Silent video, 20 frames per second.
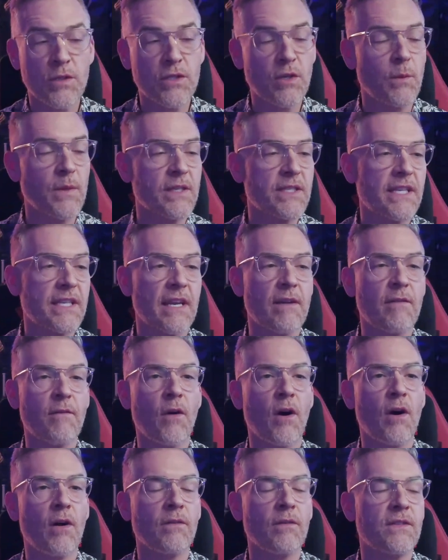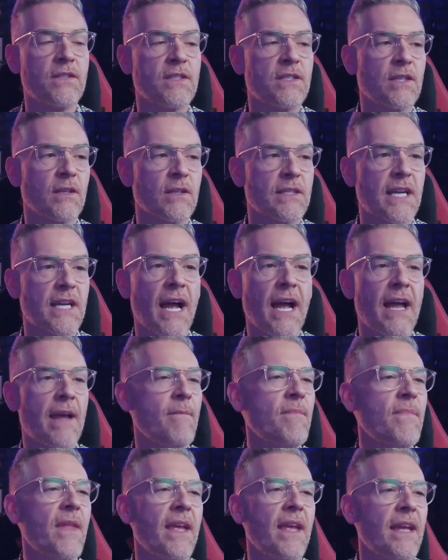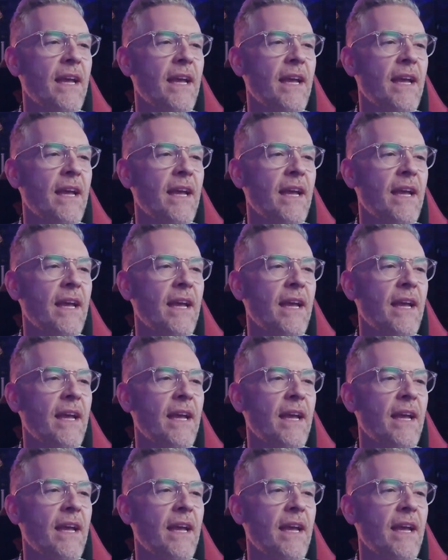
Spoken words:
still wants to get involved, still time.